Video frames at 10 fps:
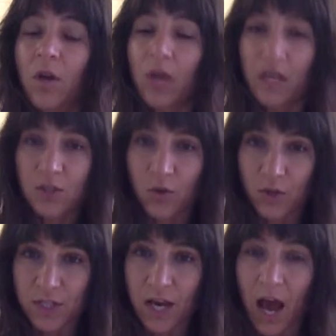Okay, so
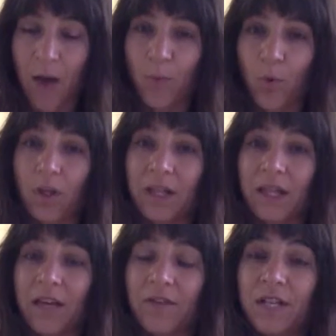there's an upward
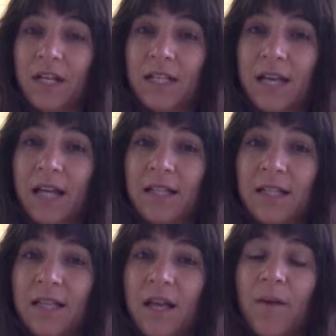lifting
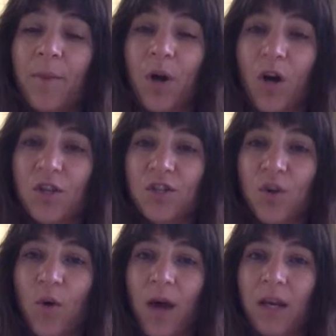sense, but
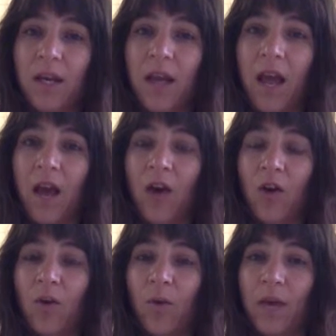also a
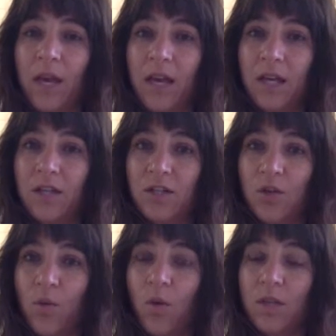narrowing in
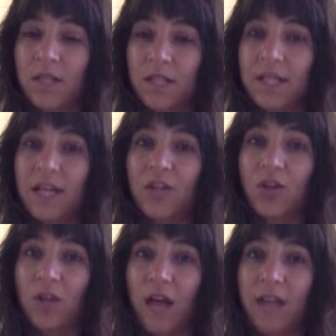towards the
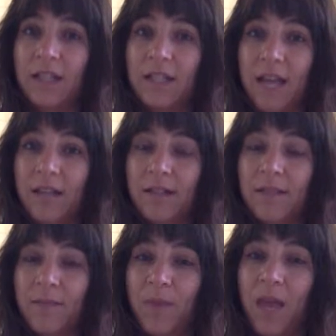center line
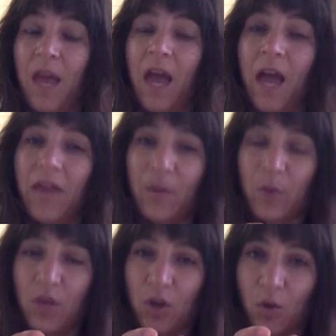sense. And then
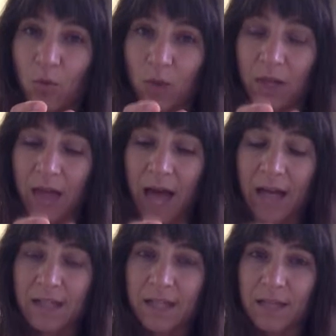when you're
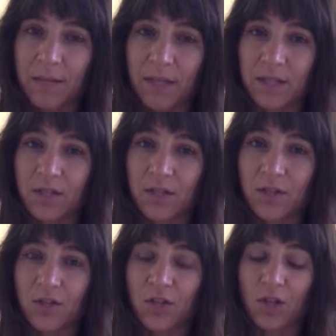relaxing the muscles,
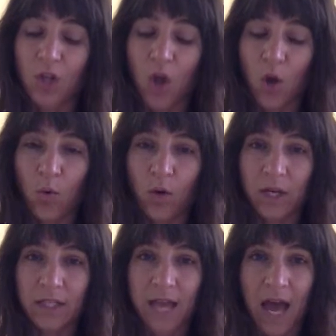there's a
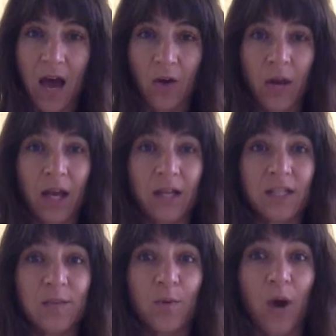lowering down and a
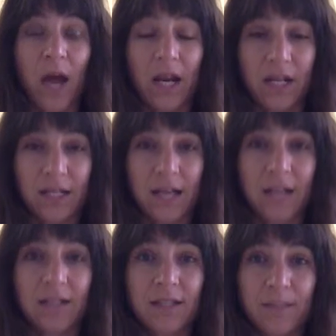spreading
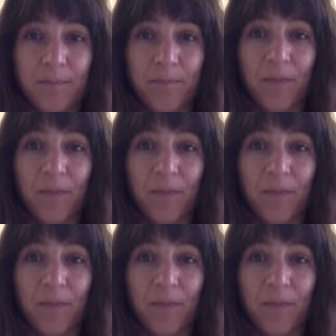sense.